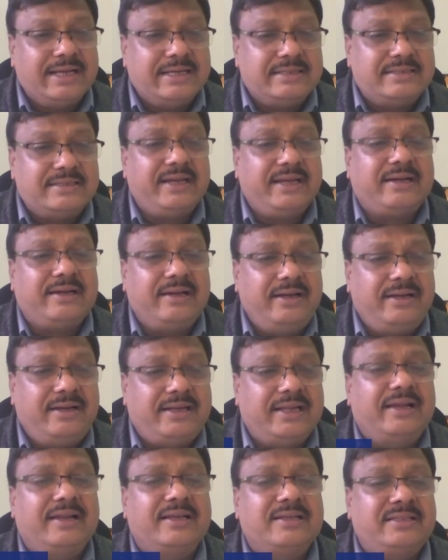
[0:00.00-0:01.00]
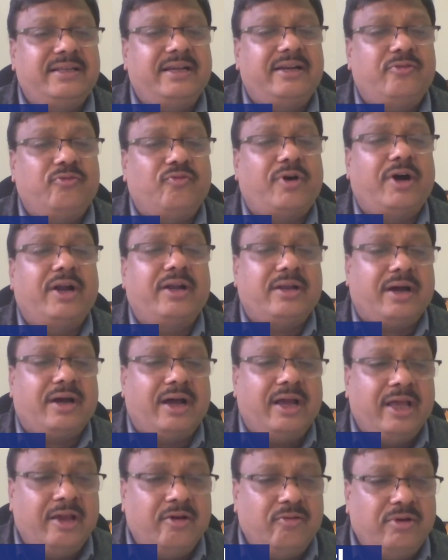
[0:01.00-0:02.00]
exactly tell us that what
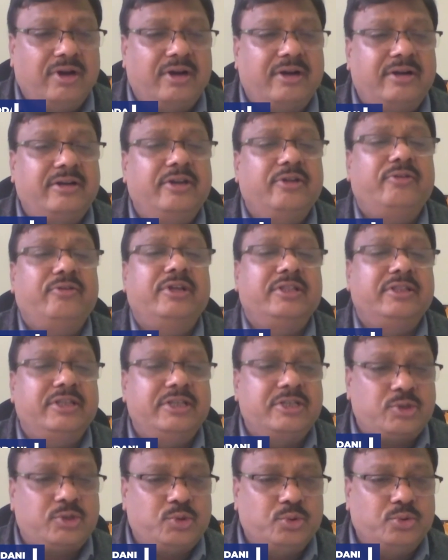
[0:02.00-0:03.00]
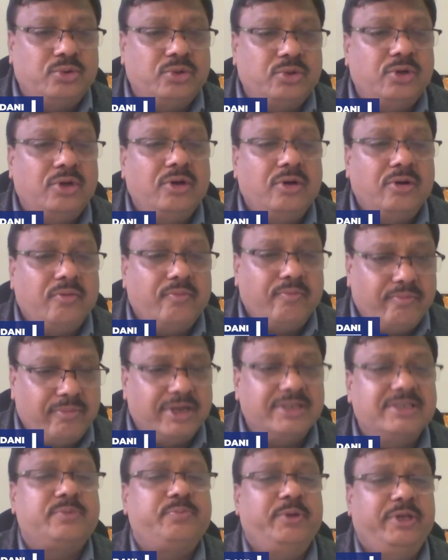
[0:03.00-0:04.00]
i have learned during these two
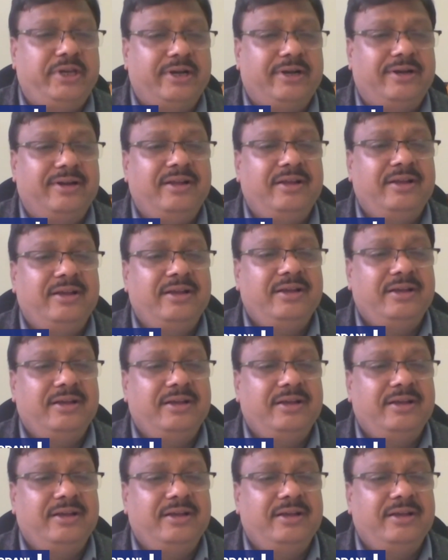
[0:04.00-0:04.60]
months period